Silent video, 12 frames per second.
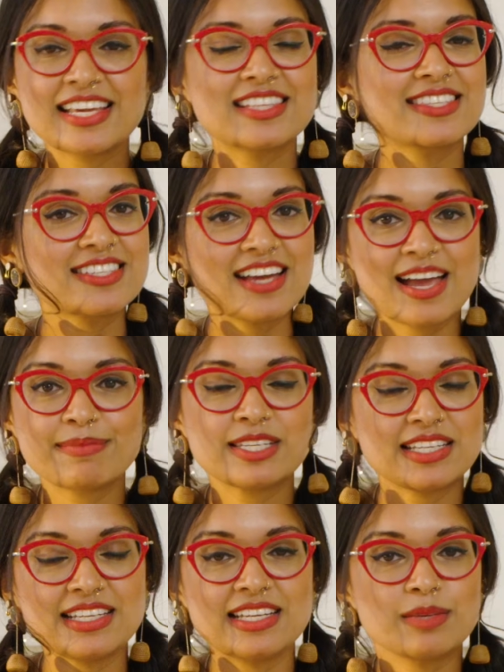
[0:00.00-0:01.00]
It's time
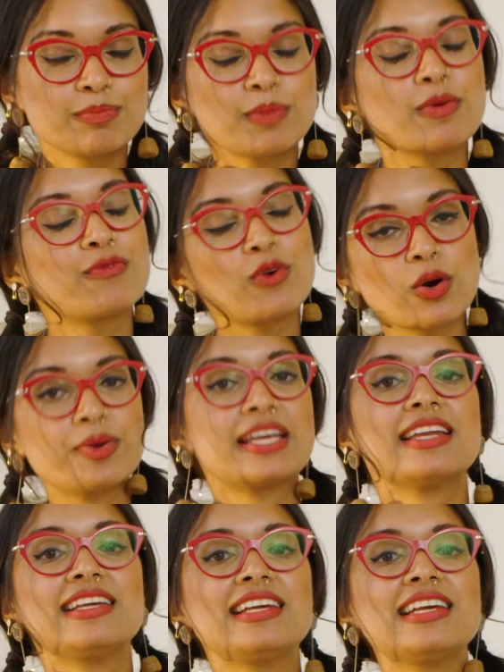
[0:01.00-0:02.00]
to eat. But before we
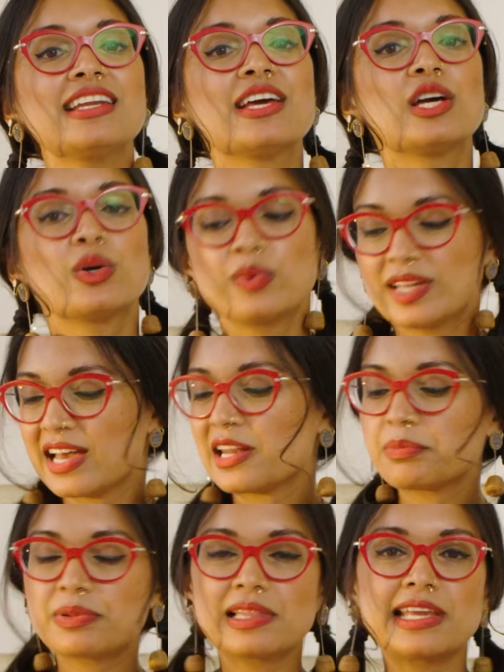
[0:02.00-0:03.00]
can eat, we
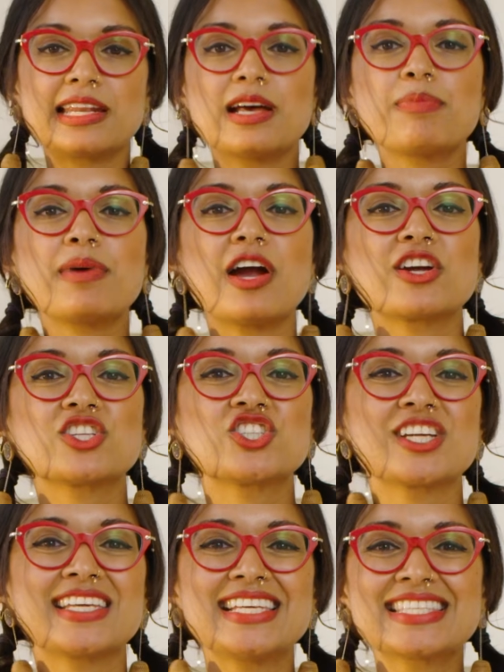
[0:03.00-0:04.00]
gotta plate up our
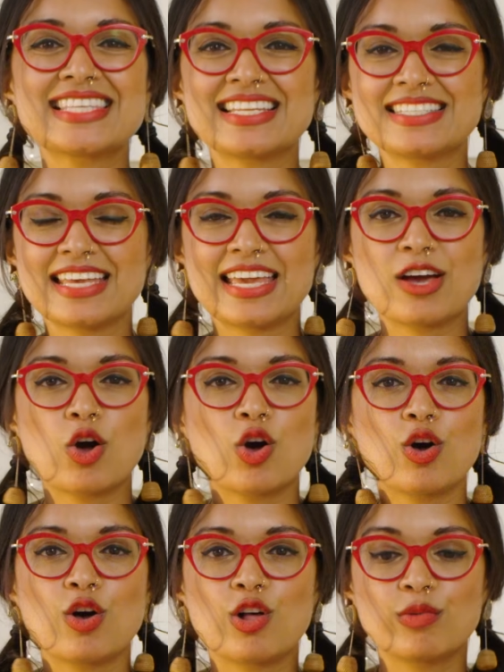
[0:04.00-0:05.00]
Chickie Satay
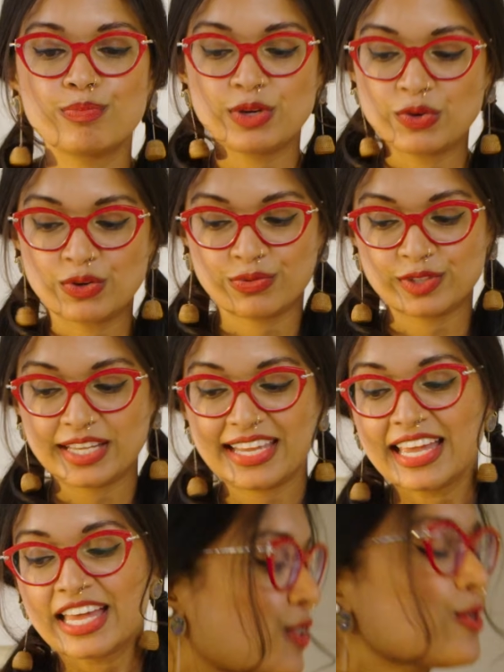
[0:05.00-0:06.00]
all beautifully.
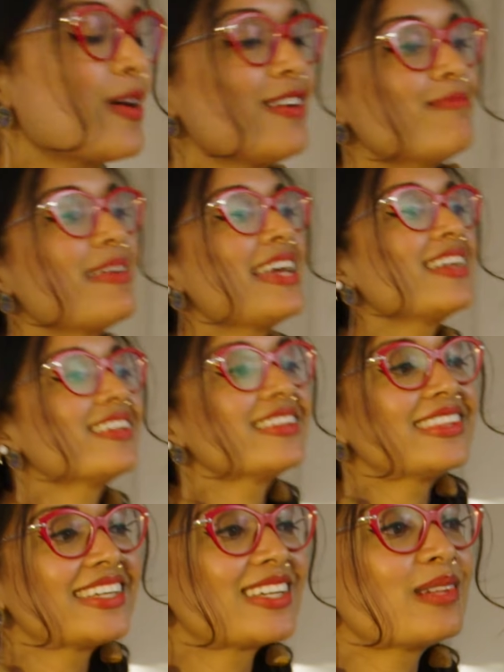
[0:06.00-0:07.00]
So I've made a
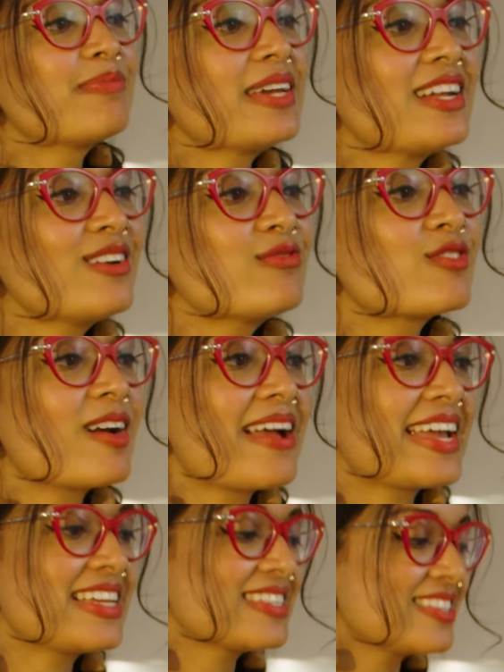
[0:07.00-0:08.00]
little bit of
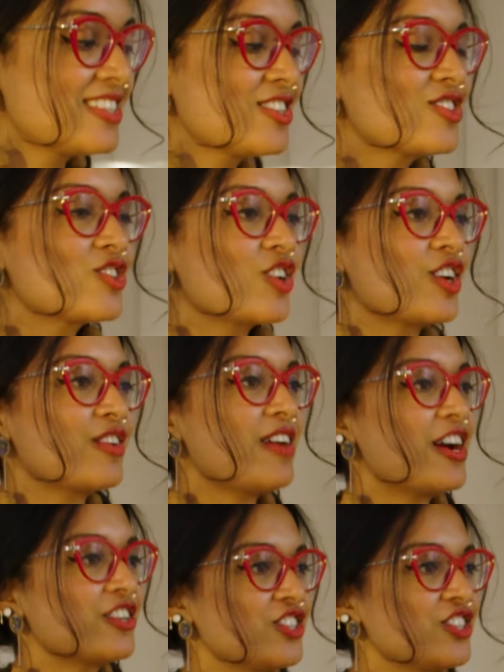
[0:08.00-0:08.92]
rice to serve our